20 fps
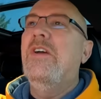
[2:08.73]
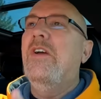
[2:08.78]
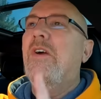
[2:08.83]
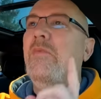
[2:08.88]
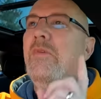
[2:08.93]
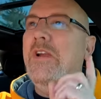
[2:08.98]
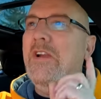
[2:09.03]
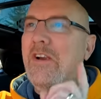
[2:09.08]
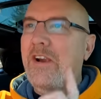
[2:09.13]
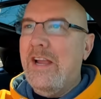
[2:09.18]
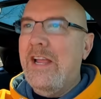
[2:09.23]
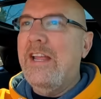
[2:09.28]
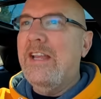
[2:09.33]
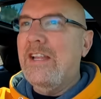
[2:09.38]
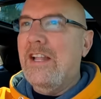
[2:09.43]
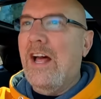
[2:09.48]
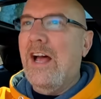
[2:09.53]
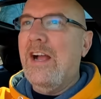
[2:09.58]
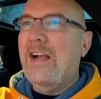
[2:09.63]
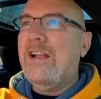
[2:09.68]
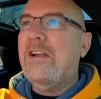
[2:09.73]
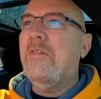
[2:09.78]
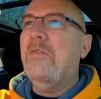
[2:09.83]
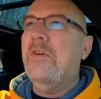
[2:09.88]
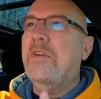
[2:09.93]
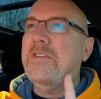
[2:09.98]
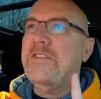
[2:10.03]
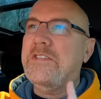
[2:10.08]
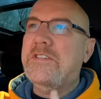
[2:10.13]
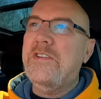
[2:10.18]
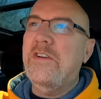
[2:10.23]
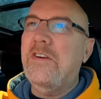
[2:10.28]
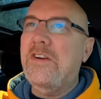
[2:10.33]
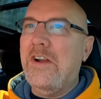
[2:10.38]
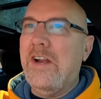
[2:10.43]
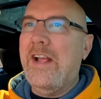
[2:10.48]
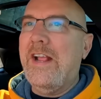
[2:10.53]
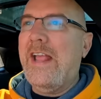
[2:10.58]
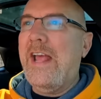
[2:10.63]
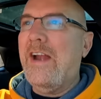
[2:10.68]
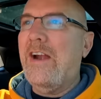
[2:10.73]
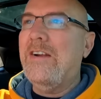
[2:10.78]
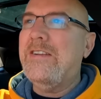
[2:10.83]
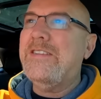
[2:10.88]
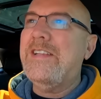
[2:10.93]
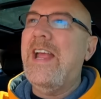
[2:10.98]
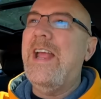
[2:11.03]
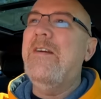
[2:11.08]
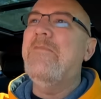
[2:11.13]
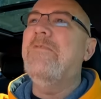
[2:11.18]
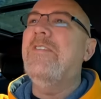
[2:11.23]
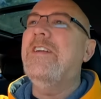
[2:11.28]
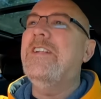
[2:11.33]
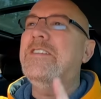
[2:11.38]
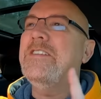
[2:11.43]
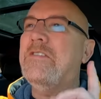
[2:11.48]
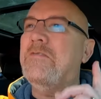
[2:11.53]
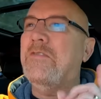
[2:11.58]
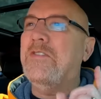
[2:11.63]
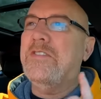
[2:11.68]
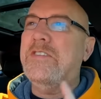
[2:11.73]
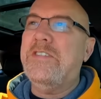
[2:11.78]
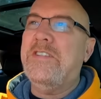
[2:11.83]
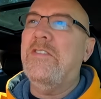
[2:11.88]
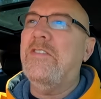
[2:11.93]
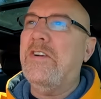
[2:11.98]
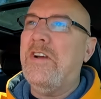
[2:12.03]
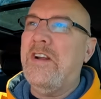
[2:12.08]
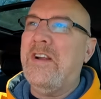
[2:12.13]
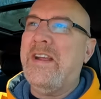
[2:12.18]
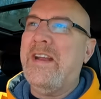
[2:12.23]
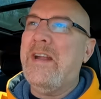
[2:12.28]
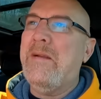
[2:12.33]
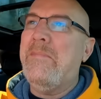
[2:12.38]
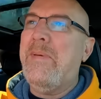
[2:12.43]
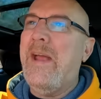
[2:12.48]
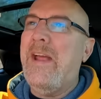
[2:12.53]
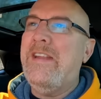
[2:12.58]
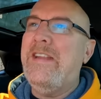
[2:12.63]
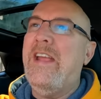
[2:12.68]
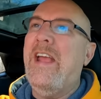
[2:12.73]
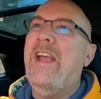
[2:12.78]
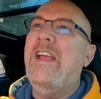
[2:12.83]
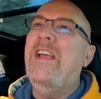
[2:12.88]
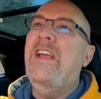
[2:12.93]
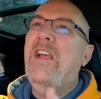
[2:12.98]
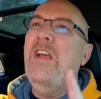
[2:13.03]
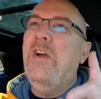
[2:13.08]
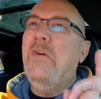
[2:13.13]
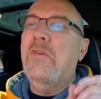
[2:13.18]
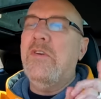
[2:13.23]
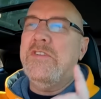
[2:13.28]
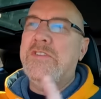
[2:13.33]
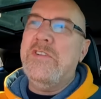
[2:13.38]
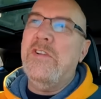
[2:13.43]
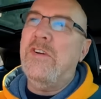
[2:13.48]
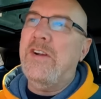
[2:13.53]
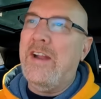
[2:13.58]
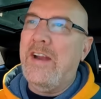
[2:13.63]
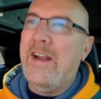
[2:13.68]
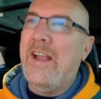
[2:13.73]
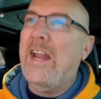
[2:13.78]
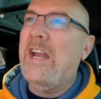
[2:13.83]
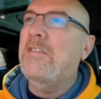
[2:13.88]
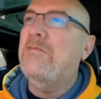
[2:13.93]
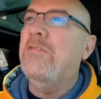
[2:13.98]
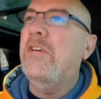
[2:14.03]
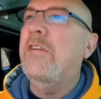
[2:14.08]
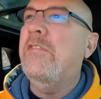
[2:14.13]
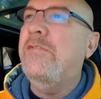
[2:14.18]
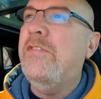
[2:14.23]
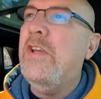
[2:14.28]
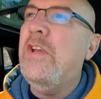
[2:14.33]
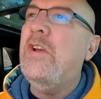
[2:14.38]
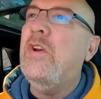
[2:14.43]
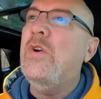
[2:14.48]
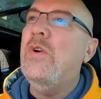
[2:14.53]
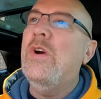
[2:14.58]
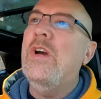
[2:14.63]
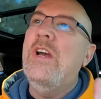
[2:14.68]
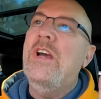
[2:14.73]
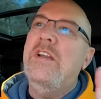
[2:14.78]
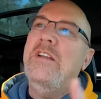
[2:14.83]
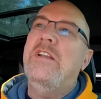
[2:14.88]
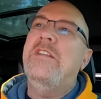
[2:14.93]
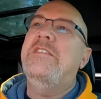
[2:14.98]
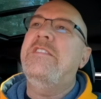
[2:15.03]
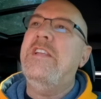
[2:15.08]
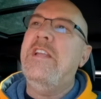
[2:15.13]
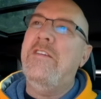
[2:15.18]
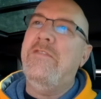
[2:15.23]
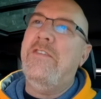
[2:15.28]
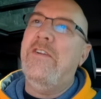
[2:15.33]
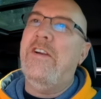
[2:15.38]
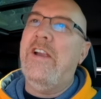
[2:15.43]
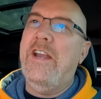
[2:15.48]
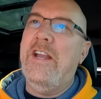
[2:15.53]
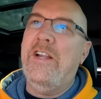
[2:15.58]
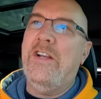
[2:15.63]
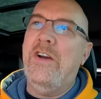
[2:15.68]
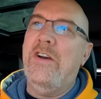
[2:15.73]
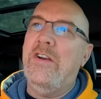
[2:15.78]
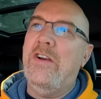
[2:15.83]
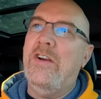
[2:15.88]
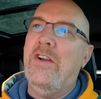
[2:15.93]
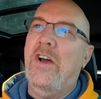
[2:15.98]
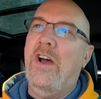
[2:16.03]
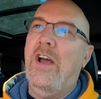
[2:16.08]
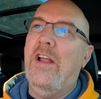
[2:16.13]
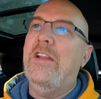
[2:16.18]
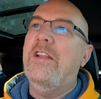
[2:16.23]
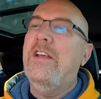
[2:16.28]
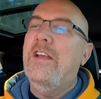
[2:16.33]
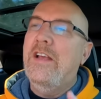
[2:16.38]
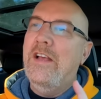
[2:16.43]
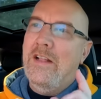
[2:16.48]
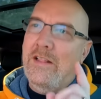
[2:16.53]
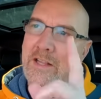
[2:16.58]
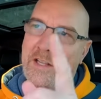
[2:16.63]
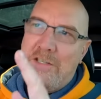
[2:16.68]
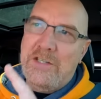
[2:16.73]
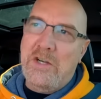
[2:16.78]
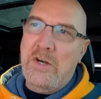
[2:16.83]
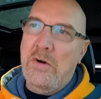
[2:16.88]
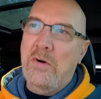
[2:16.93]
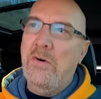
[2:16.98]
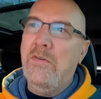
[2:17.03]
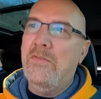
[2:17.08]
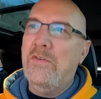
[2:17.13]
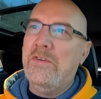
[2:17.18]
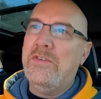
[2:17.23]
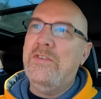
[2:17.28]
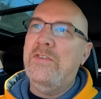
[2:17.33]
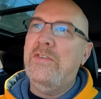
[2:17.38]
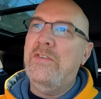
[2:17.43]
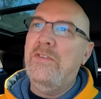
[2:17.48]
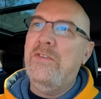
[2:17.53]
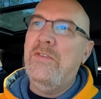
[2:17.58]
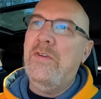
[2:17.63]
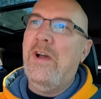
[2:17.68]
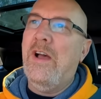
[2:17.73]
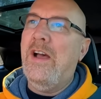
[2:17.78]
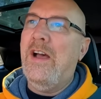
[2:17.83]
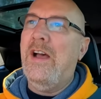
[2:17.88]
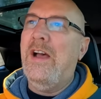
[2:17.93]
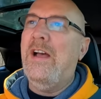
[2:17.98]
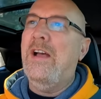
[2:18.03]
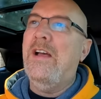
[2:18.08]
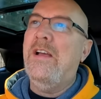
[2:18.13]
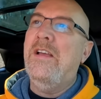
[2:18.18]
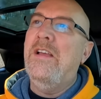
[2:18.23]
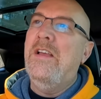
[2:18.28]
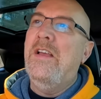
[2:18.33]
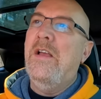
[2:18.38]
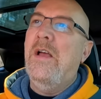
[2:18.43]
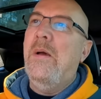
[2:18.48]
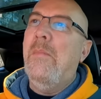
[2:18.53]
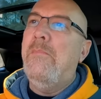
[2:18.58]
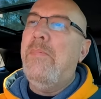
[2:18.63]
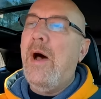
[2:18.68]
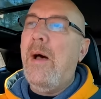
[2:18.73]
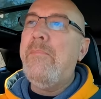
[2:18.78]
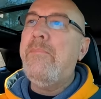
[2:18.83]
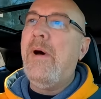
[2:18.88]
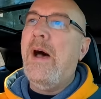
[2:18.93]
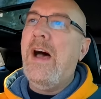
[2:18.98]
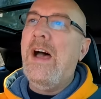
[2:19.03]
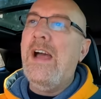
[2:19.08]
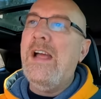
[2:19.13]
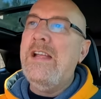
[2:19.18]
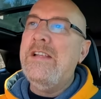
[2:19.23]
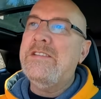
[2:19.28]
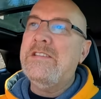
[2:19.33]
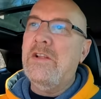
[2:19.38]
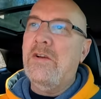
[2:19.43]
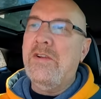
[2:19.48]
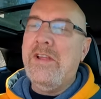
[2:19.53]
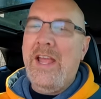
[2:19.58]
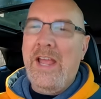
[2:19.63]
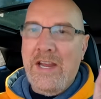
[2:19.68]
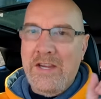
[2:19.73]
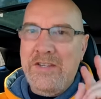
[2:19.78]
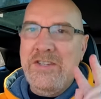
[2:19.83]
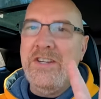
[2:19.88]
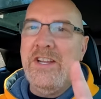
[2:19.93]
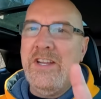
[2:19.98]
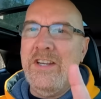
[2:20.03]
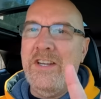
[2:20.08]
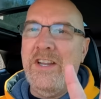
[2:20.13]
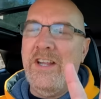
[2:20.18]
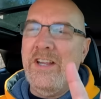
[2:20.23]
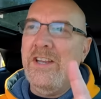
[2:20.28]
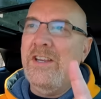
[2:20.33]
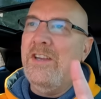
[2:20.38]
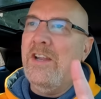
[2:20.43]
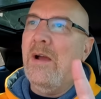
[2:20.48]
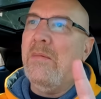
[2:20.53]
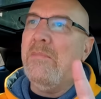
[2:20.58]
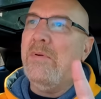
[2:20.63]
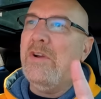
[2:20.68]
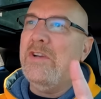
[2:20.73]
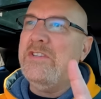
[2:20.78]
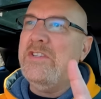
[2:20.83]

we are in luck. We're still going to get our sandwich. We're still going to get a beignet. We're still going to get a review to see if they're any good or not let's go over to uh, Popeye's location number